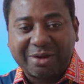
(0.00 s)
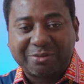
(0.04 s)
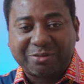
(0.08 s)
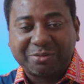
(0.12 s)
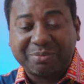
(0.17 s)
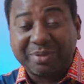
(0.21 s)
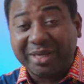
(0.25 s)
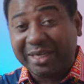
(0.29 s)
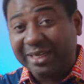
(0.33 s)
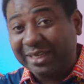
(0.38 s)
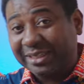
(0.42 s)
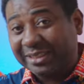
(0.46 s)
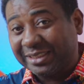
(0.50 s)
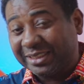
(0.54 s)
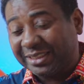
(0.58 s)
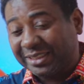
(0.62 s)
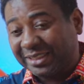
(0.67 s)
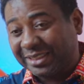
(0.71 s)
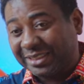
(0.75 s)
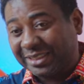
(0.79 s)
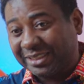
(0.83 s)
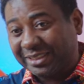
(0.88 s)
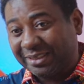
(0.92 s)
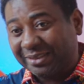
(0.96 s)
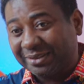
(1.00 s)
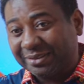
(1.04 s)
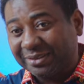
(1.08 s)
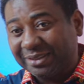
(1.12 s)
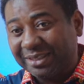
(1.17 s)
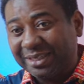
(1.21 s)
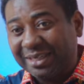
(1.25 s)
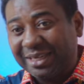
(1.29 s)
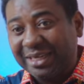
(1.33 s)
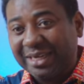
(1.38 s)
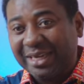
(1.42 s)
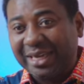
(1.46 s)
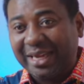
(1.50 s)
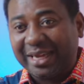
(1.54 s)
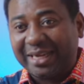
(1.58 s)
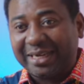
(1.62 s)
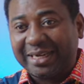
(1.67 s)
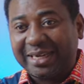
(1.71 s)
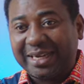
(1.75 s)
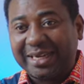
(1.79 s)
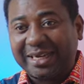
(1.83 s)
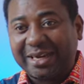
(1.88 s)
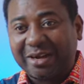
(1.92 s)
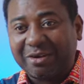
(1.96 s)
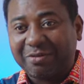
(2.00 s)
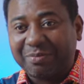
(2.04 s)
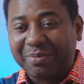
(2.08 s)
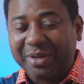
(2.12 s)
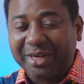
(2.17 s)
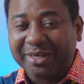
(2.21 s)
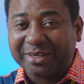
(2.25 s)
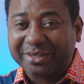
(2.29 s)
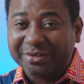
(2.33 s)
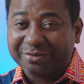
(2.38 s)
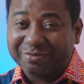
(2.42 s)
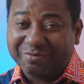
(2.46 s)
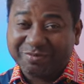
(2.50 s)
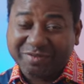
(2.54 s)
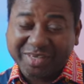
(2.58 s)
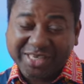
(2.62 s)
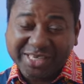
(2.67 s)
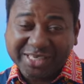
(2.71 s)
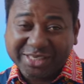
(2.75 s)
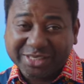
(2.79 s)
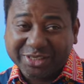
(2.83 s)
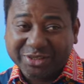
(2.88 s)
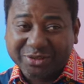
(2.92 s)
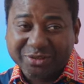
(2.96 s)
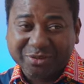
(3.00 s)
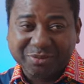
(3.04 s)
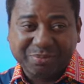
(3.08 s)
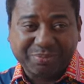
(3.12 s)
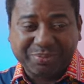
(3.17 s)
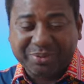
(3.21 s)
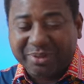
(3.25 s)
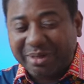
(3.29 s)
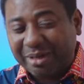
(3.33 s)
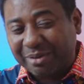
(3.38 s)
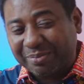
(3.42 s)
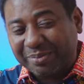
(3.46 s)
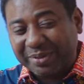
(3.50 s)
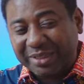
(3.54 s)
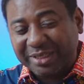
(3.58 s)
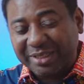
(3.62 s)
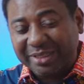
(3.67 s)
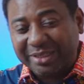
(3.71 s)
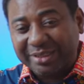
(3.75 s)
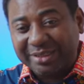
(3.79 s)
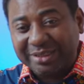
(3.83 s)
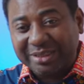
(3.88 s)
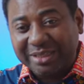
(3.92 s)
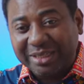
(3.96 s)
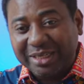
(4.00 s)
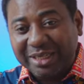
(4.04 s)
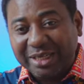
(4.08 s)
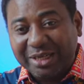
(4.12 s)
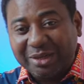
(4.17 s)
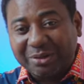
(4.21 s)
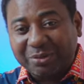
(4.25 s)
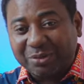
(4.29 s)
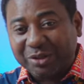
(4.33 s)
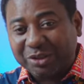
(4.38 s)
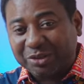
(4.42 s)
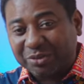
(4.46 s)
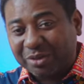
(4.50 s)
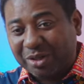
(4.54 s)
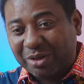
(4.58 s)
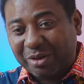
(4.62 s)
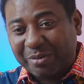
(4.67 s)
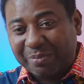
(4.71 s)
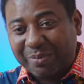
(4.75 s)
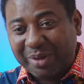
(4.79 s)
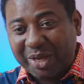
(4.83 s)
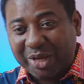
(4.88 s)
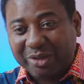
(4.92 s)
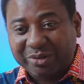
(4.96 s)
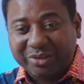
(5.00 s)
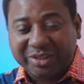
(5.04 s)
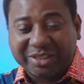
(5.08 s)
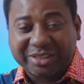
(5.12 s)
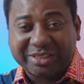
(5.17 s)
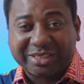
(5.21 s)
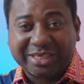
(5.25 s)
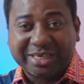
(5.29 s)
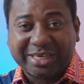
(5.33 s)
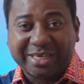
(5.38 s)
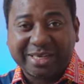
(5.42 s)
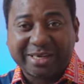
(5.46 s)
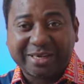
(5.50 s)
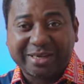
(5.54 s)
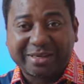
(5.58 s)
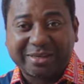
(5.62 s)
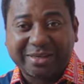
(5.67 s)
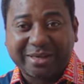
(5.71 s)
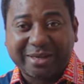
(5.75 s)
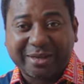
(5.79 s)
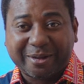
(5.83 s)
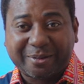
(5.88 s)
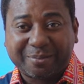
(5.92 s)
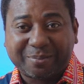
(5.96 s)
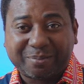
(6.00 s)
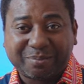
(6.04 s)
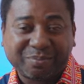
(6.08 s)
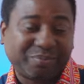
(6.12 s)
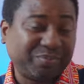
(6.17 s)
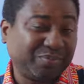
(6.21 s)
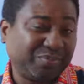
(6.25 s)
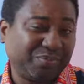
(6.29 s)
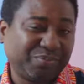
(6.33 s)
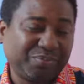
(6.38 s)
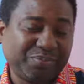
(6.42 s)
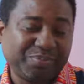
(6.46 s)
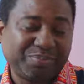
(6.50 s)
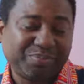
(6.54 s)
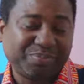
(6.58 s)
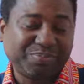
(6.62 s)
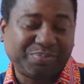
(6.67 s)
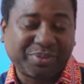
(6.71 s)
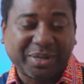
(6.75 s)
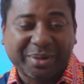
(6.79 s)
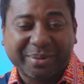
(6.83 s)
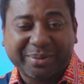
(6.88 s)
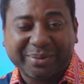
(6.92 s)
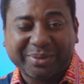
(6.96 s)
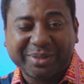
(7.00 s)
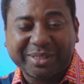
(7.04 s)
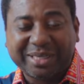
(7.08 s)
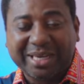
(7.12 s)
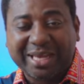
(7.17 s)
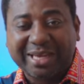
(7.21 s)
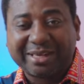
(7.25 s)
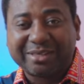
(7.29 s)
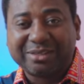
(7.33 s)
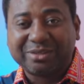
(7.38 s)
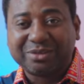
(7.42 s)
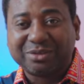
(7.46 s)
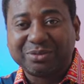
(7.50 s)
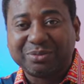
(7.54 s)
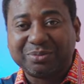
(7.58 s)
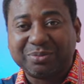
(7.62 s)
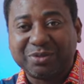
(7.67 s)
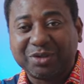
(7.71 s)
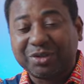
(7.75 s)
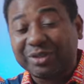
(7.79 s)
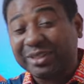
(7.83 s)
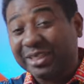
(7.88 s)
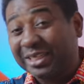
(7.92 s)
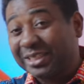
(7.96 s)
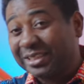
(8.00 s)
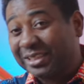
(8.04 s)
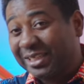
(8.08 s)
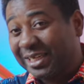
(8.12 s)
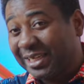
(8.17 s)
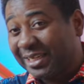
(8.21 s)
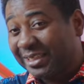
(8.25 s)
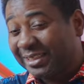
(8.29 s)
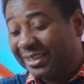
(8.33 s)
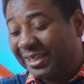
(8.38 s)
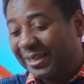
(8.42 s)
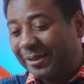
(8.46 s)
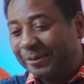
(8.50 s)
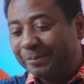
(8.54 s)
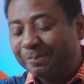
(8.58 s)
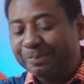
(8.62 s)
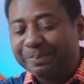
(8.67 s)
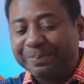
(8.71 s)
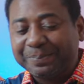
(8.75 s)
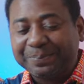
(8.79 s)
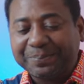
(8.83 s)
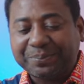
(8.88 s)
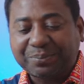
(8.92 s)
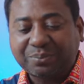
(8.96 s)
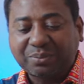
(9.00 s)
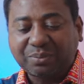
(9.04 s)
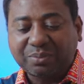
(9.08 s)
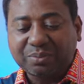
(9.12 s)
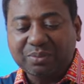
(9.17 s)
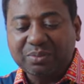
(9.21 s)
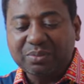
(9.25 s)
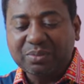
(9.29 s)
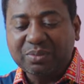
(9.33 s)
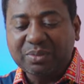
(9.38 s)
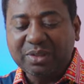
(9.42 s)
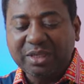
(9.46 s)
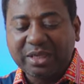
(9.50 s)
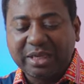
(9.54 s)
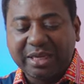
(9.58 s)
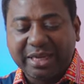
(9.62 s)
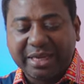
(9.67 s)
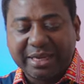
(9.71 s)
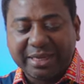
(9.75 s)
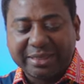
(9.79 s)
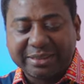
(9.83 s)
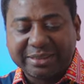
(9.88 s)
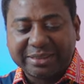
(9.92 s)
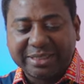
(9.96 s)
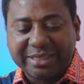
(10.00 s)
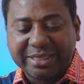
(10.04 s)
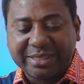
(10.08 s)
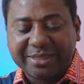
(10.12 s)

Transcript: make a decision, and then I'll make the video probably, which will come out in probably like 2 more days later, and